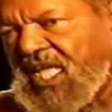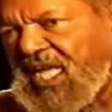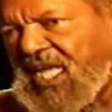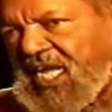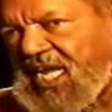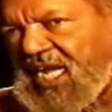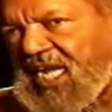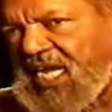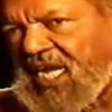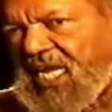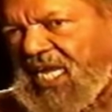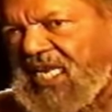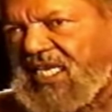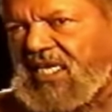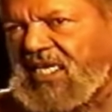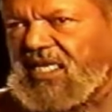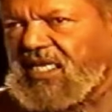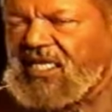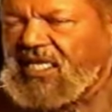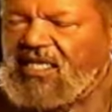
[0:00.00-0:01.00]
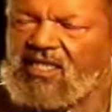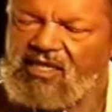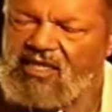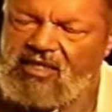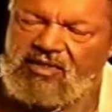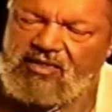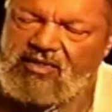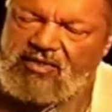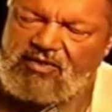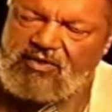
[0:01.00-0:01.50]
and uh,
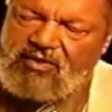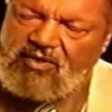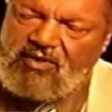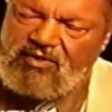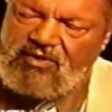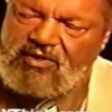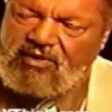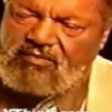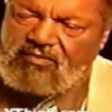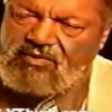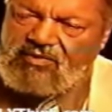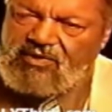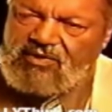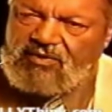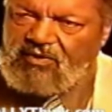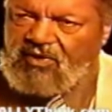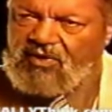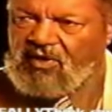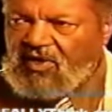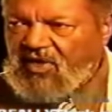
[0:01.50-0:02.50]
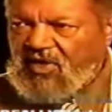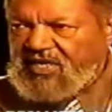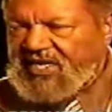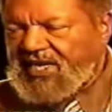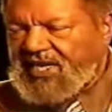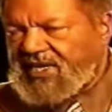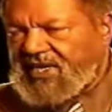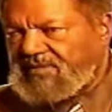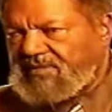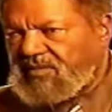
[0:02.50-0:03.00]
there was a, her
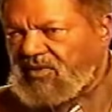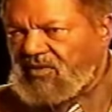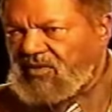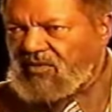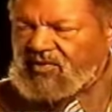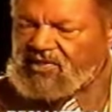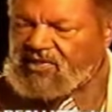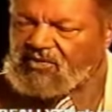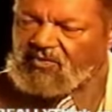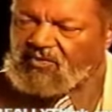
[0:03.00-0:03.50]
neighbor who was a